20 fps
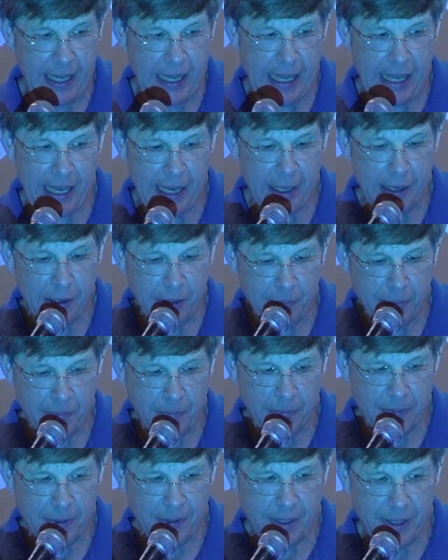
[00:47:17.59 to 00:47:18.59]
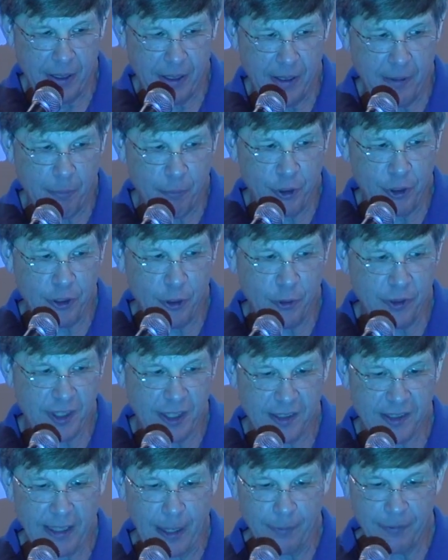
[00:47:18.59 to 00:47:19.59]
it
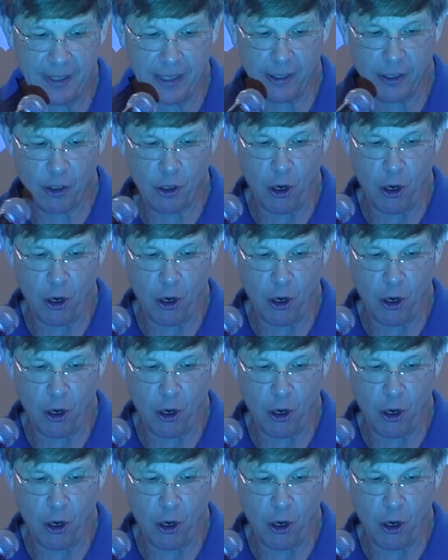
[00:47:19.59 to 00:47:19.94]
produces something